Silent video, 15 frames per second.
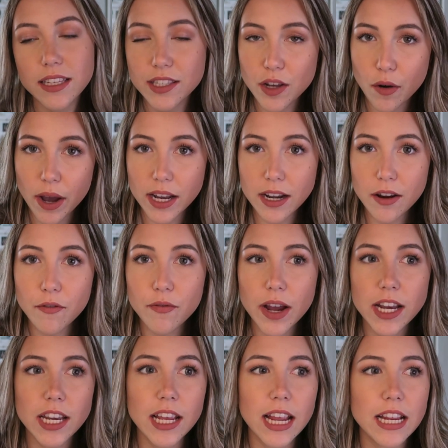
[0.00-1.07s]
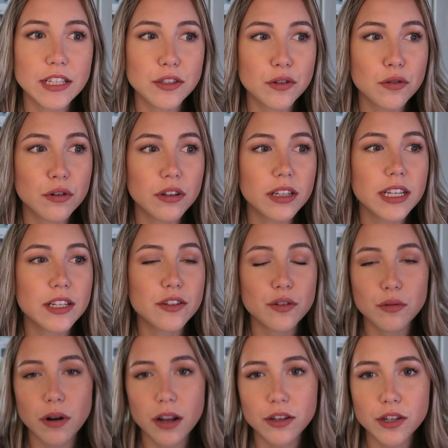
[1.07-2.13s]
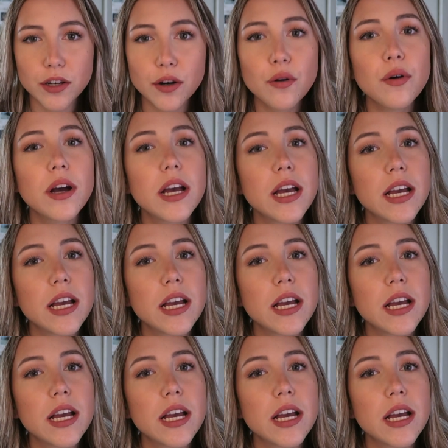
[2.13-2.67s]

So I ended up finding a school in Toronto.